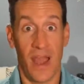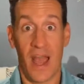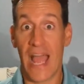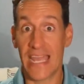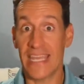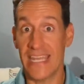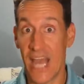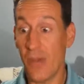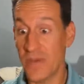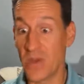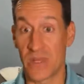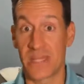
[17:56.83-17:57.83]
I can help
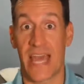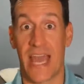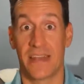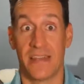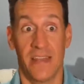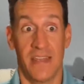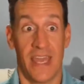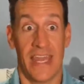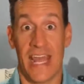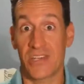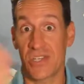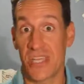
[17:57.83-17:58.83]
you with that. And
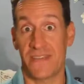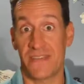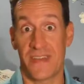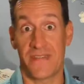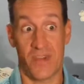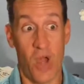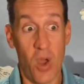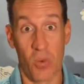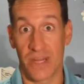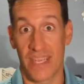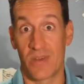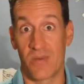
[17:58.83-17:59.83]
actually, if, if you're not
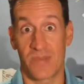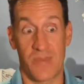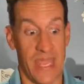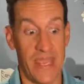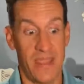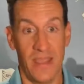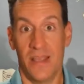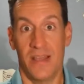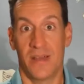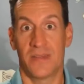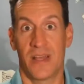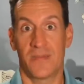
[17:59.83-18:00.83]
working with me,
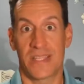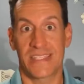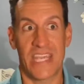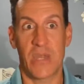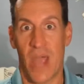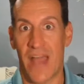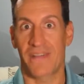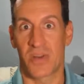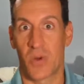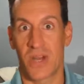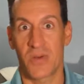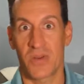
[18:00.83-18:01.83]
I'm not saying you have to
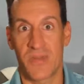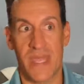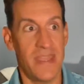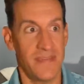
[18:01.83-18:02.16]
work with me.